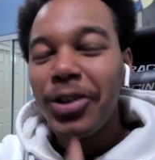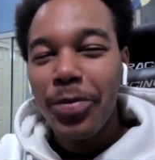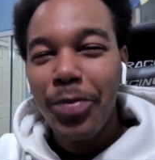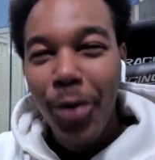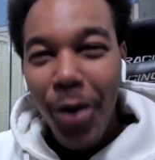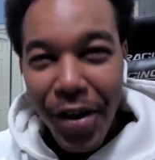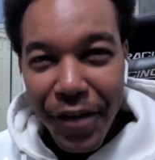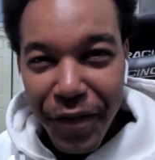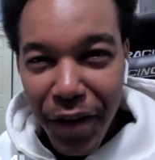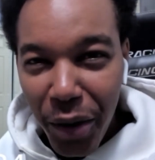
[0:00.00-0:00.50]
your
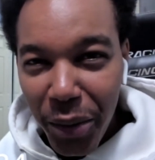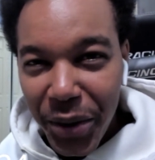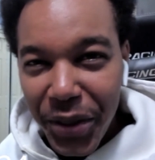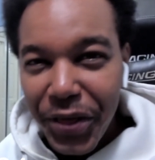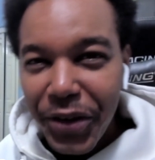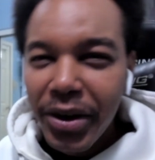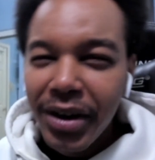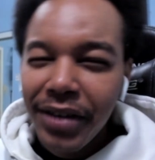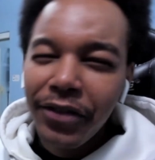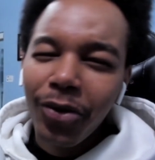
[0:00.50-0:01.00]
boy fail
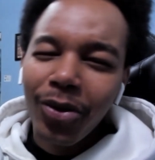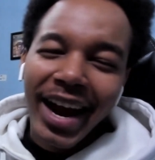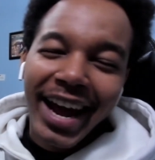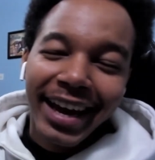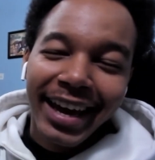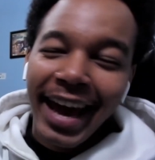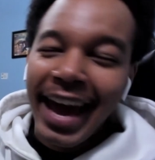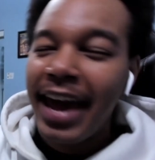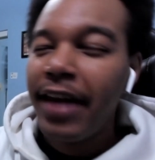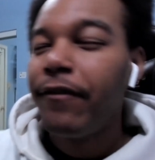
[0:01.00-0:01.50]
34
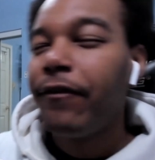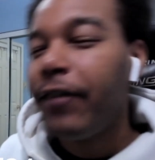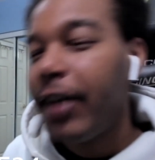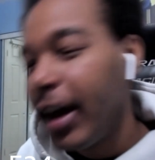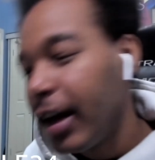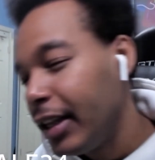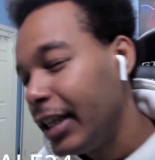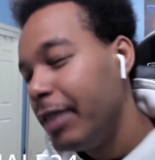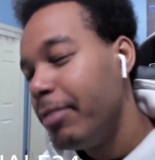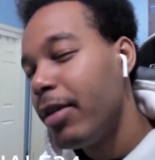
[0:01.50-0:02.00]
aka
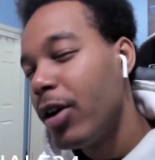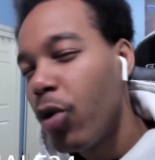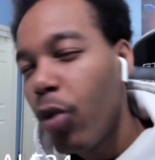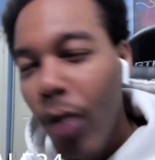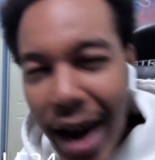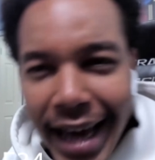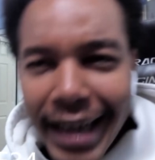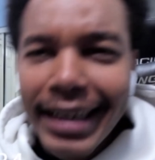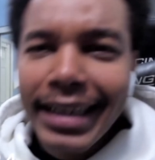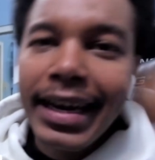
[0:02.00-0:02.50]
Faily
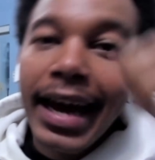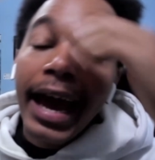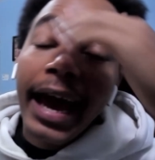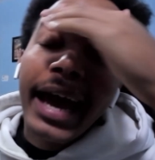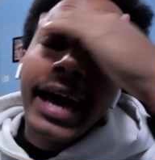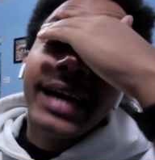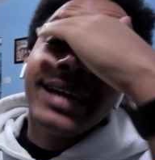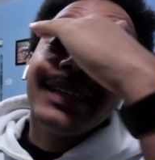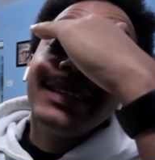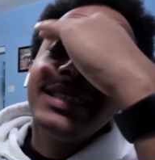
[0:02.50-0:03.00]
McWhaley,
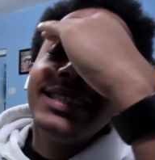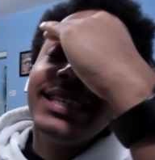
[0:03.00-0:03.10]
and